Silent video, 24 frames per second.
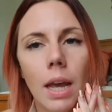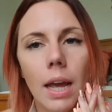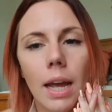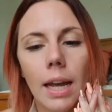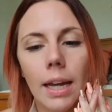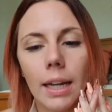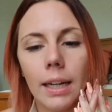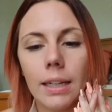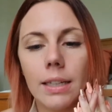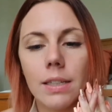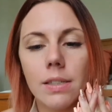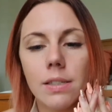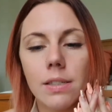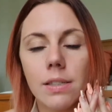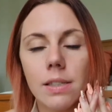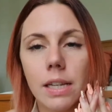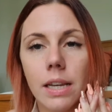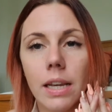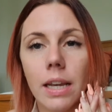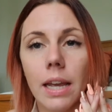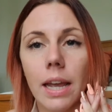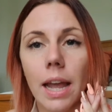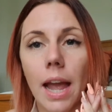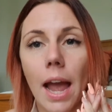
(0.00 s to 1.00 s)
and
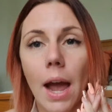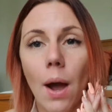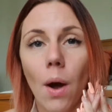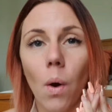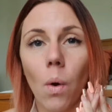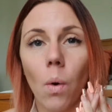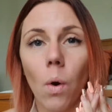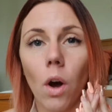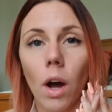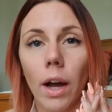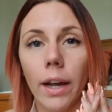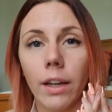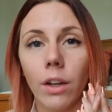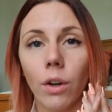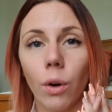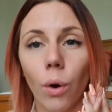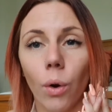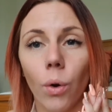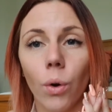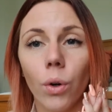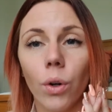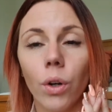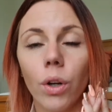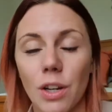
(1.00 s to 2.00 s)
see how I
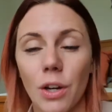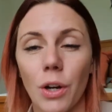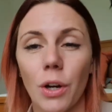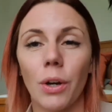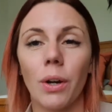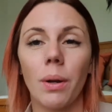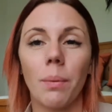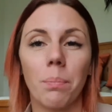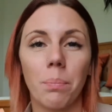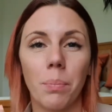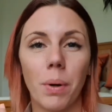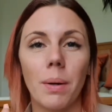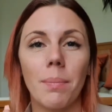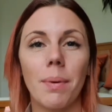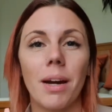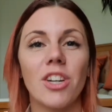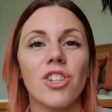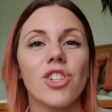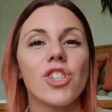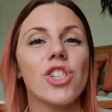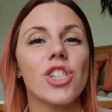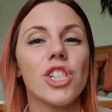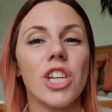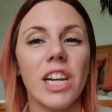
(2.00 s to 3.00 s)
go. So pretty
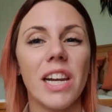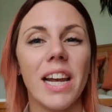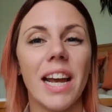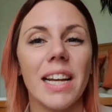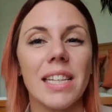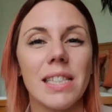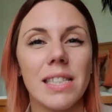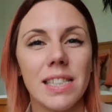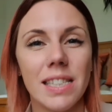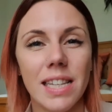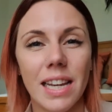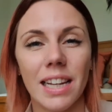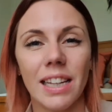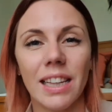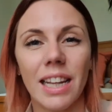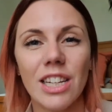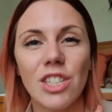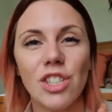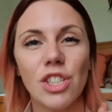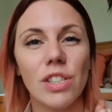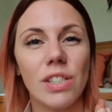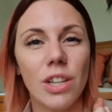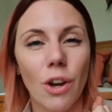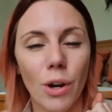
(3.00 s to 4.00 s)
much she has said
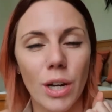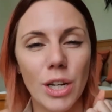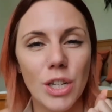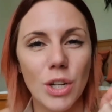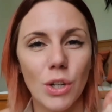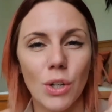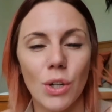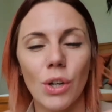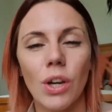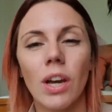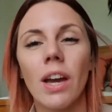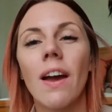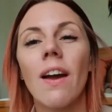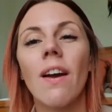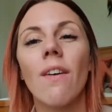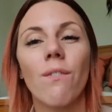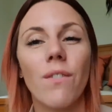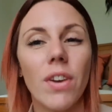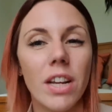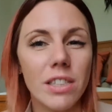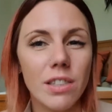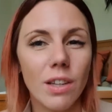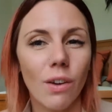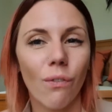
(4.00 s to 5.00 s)
that she's going to
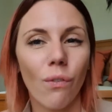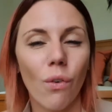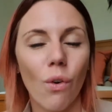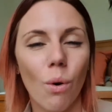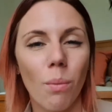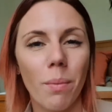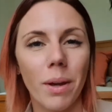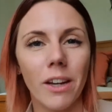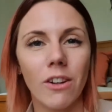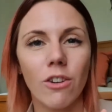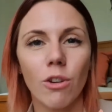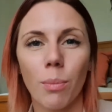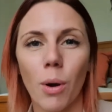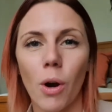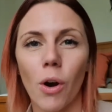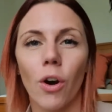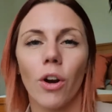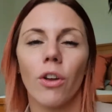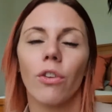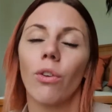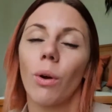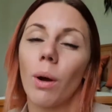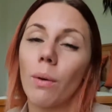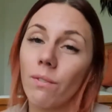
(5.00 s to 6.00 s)
fix it for me
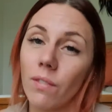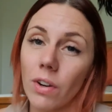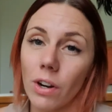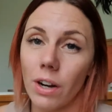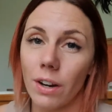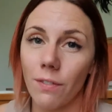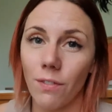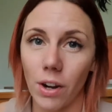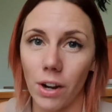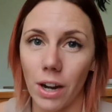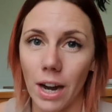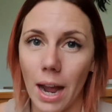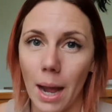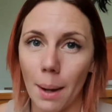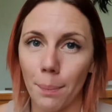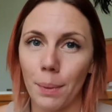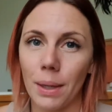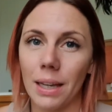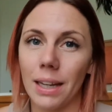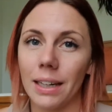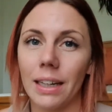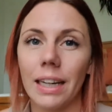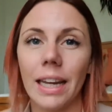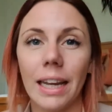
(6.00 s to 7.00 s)
tomorrow, so I'm very, very
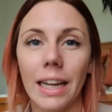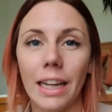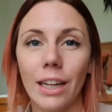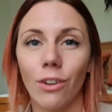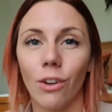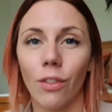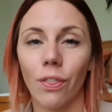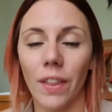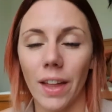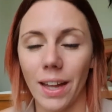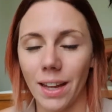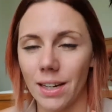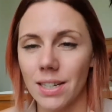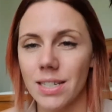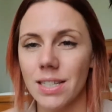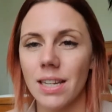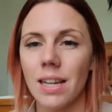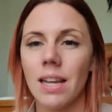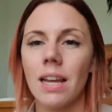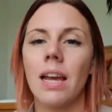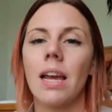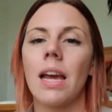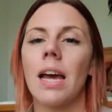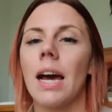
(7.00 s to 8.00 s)
happy and keen on that.
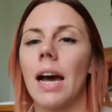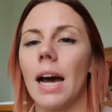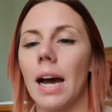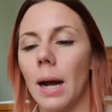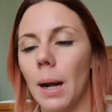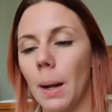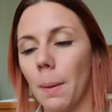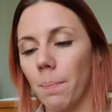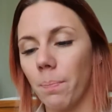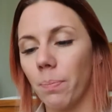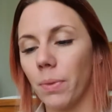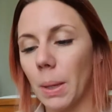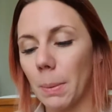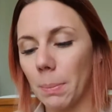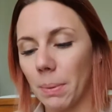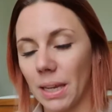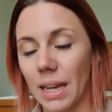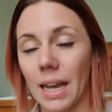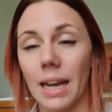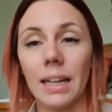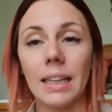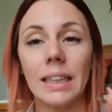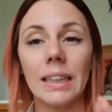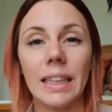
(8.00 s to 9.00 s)
But
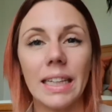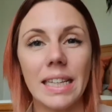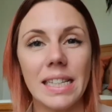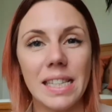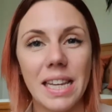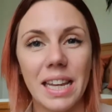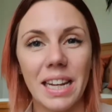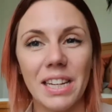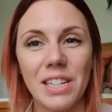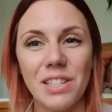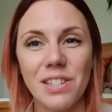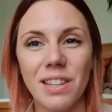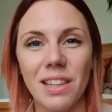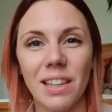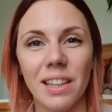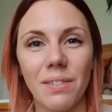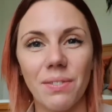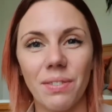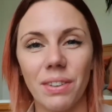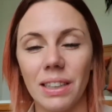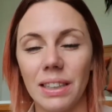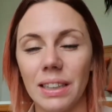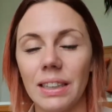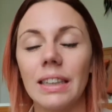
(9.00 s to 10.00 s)
yeah, let's get into
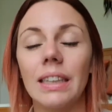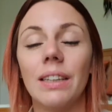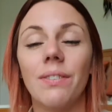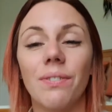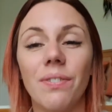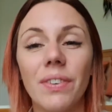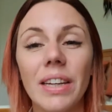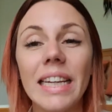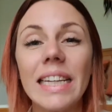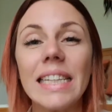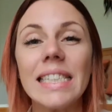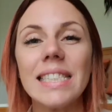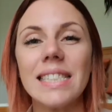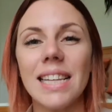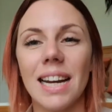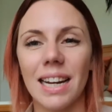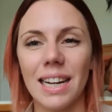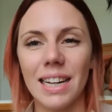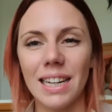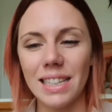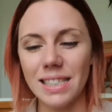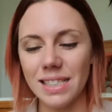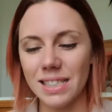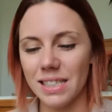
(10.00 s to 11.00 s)
the
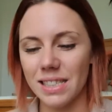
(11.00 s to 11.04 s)
visa